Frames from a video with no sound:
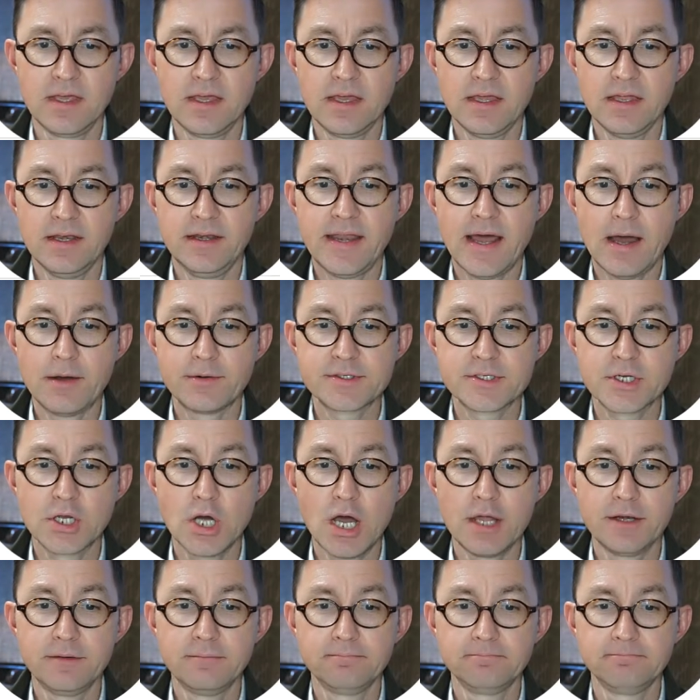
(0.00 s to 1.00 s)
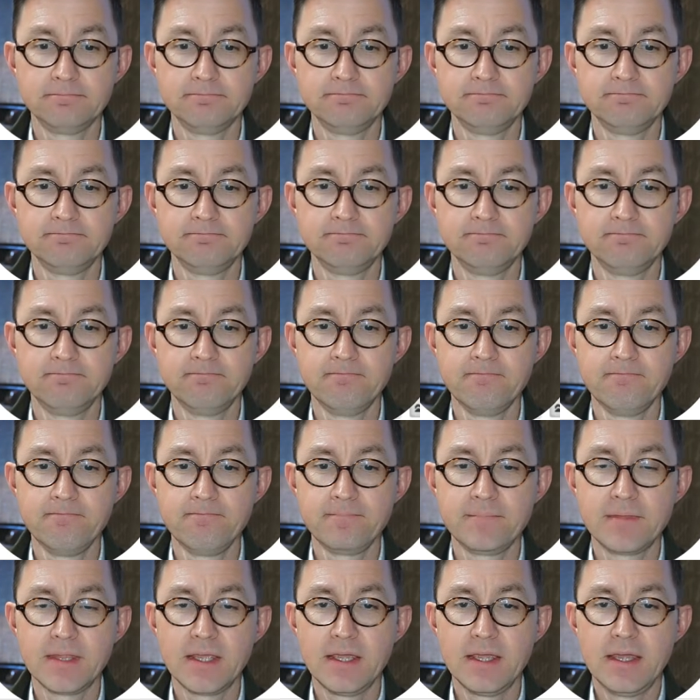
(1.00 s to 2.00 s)
Now it's gone.
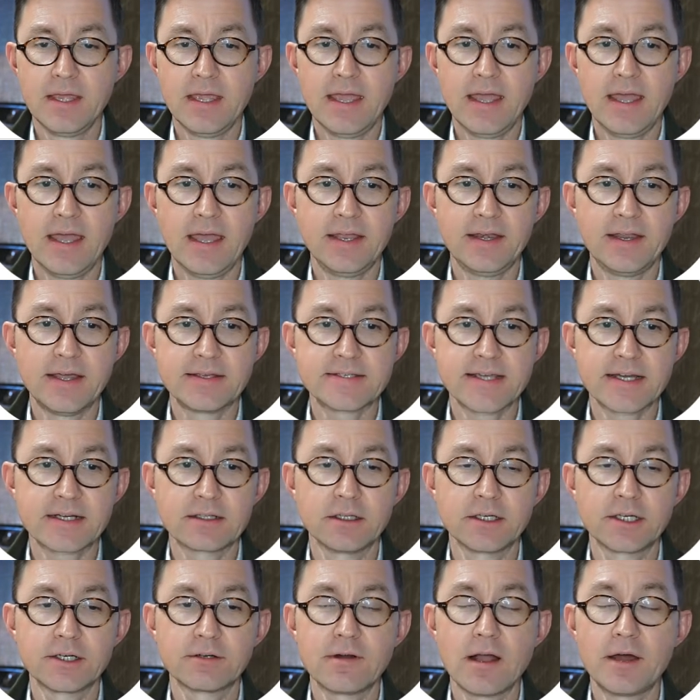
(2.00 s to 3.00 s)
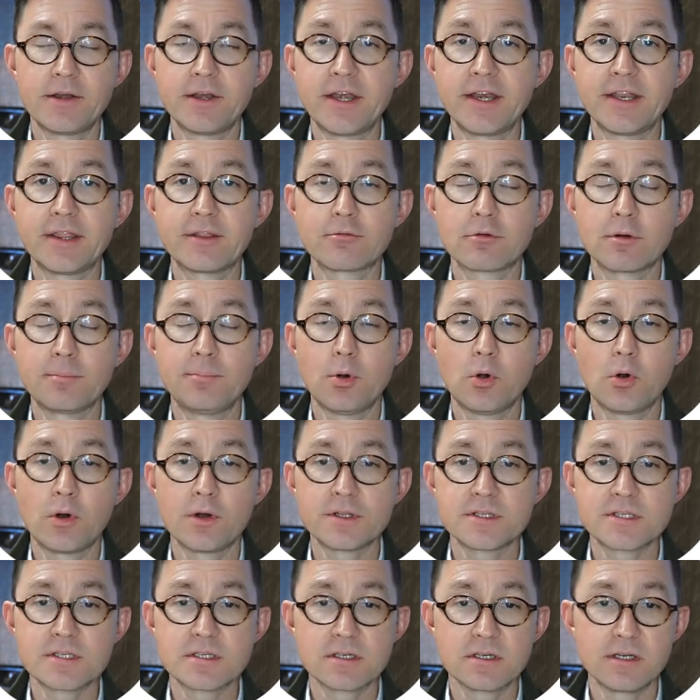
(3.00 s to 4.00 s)
And as I click around any of the
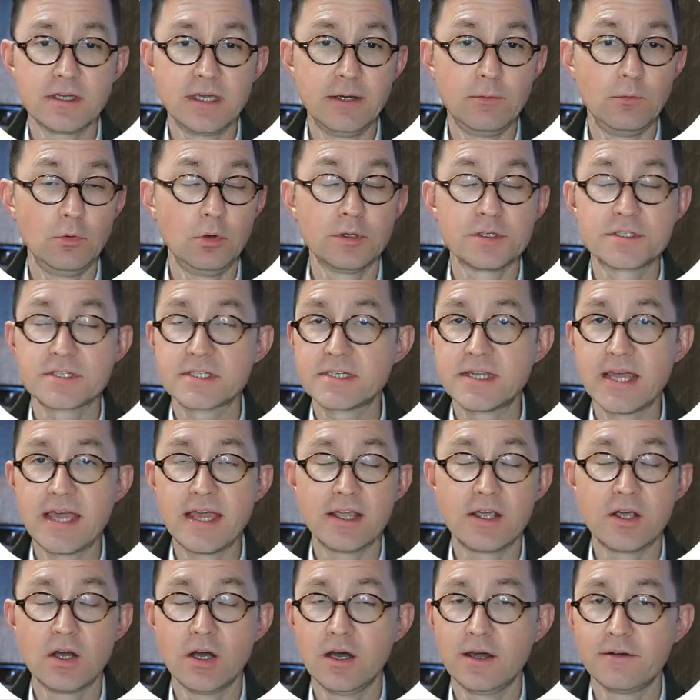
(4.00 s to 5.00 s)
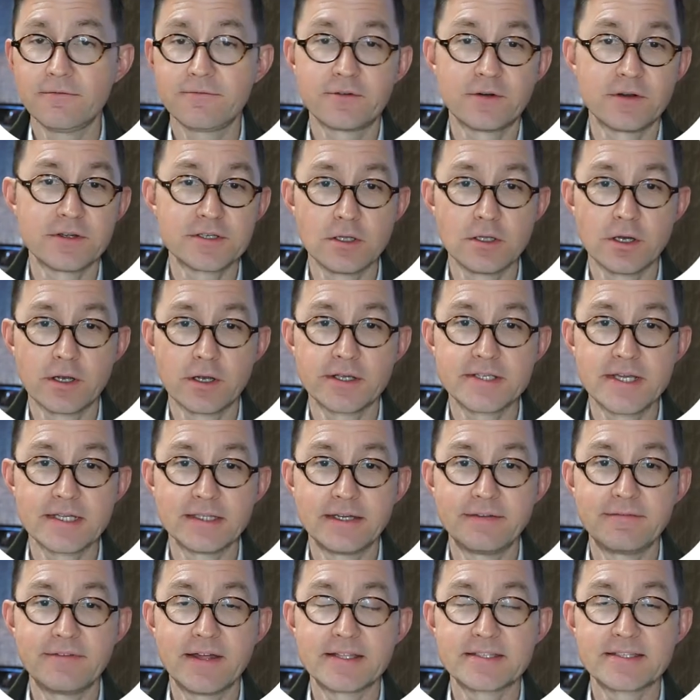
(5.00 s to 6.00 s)
reports, it will stay gone for as long as I leave
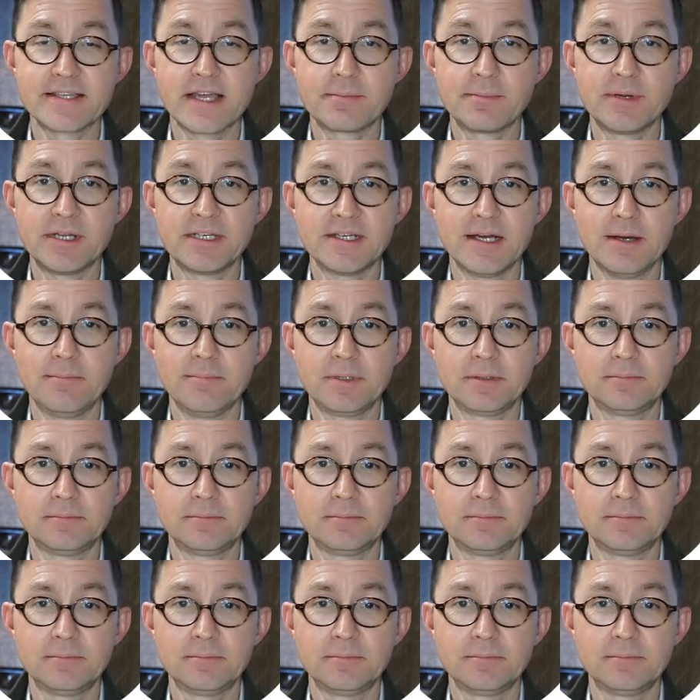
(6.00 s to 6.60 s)
that segment up.